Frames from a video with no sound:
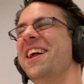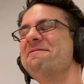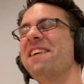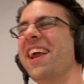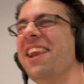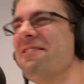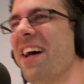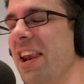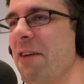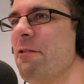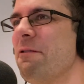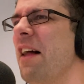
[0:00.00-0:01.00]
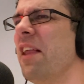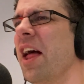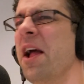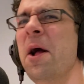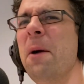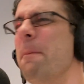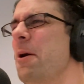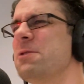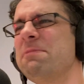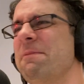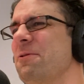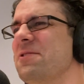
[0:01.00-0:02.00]
But I love the fact that like most
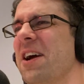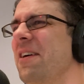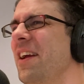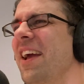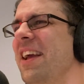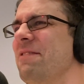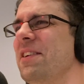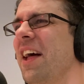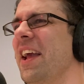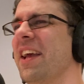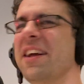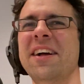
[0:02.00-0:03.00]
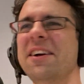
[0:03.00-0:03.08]
people don't even like.